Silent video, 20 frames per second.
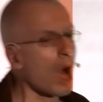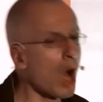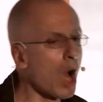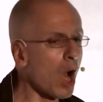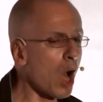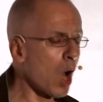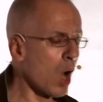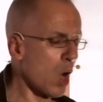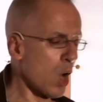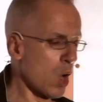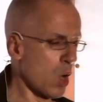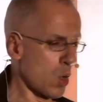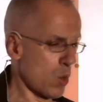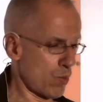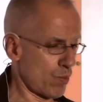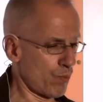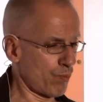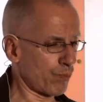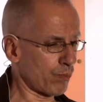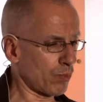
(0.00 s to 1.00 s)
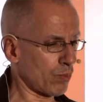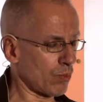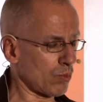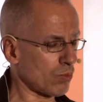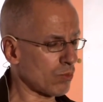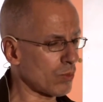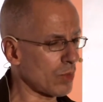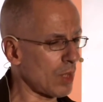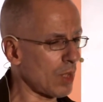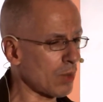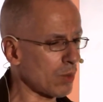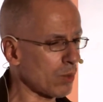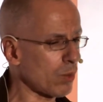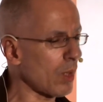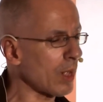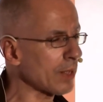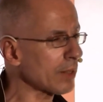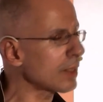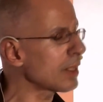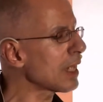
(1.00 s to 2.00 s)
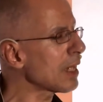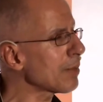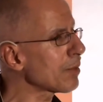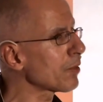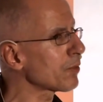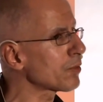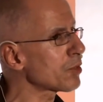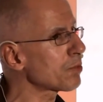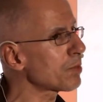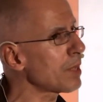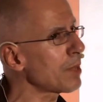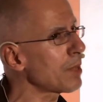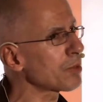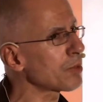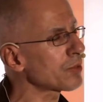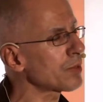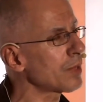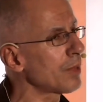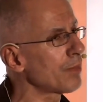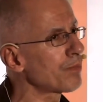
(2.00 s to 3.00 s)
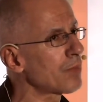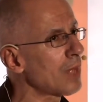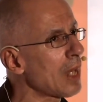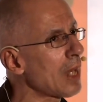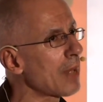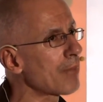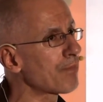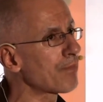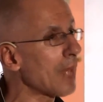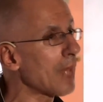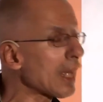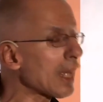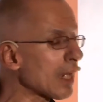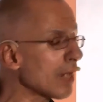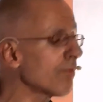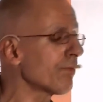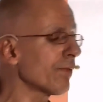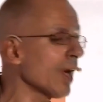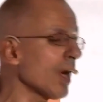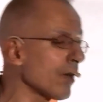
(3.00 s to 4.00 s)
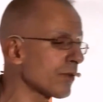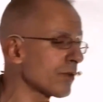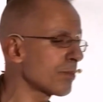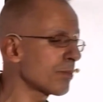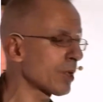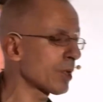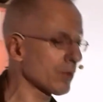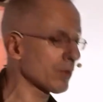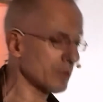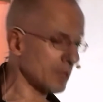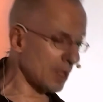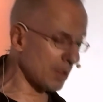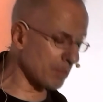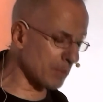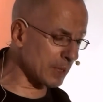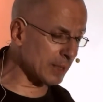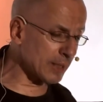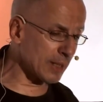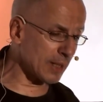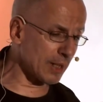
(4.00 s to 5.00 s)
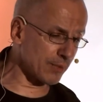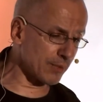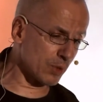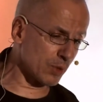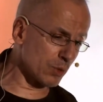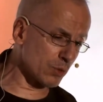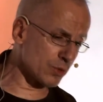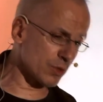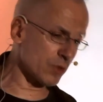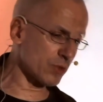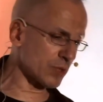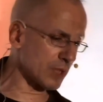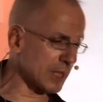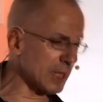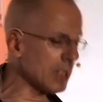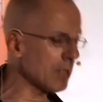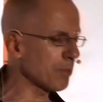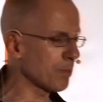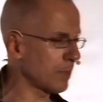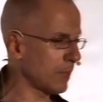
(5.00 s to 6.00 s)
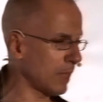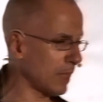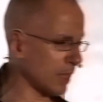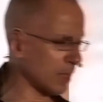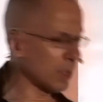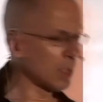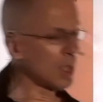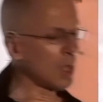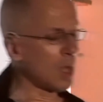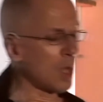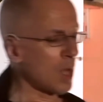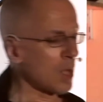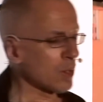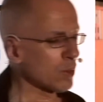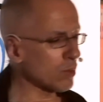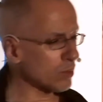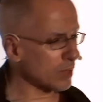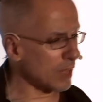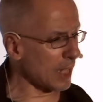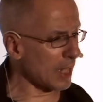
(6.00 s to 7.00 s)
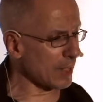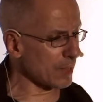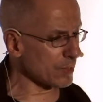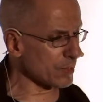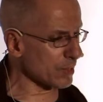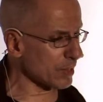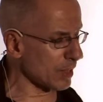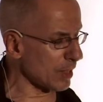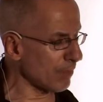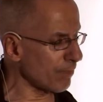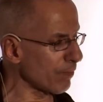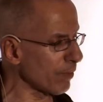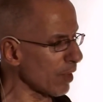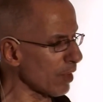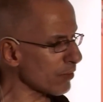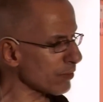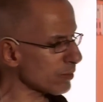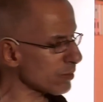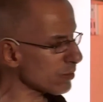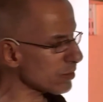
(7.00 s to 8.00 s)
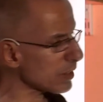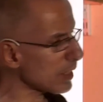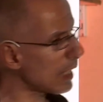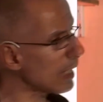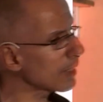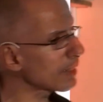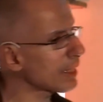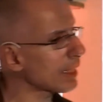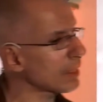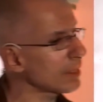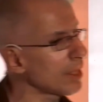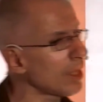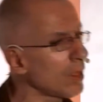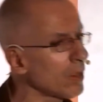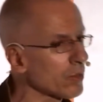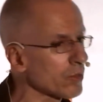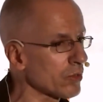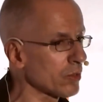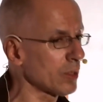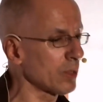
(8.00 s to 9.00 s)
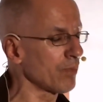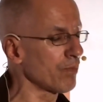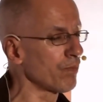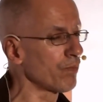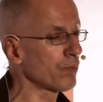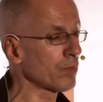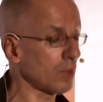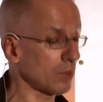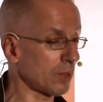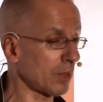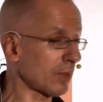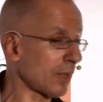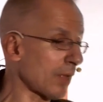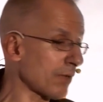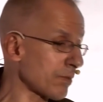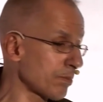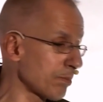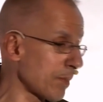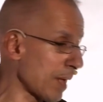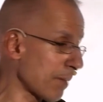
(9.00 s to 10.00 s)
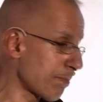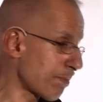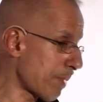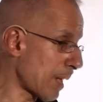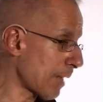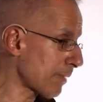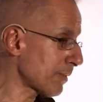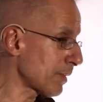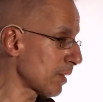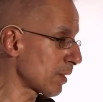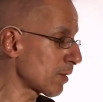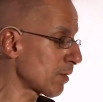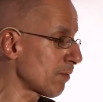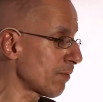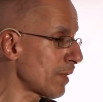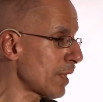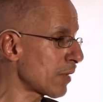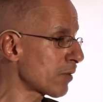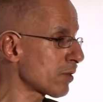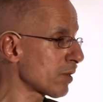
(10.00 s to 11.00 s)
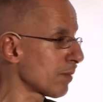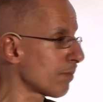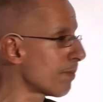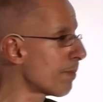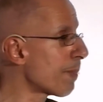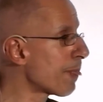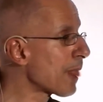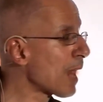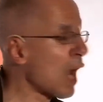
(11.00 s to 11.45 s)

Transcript: uh, quite a number of these people are involved because they're being uh, used as guinea pig to test voice to skull technology. So that's my personal conviction.